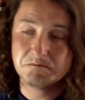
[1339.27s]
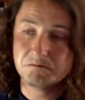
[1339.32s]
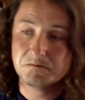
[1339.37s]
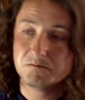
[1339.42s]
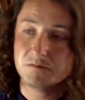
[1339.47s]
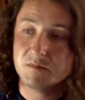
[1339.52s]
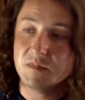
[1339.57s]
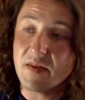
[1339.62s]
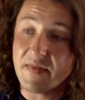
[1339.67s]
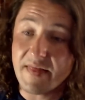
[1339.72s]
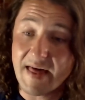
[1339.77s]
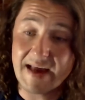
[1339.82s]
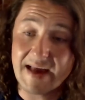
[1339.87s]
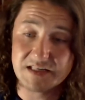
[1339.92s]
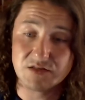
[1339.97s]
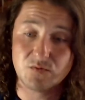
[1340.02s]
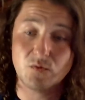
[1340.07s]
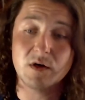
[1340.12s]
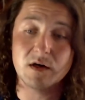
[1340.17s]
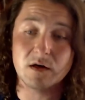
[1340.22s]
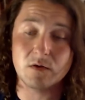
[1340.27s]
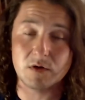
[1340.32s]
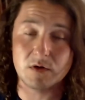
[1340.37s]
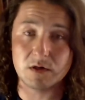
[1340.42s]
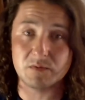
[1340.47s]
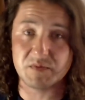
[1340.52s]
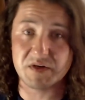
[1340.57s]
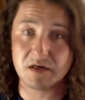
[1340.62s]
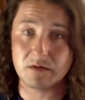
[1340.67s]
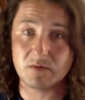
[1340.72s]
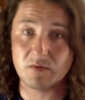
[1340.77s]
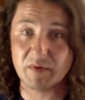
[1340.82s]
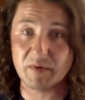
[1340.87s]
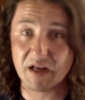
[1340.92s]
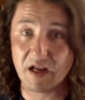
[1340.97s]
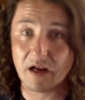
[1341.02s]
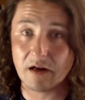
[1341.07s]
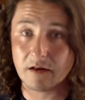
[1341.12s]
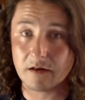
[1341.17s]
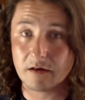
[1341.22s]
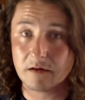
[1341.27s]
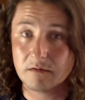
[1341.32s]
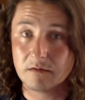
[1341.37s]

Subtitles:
why I want to become a mechanic.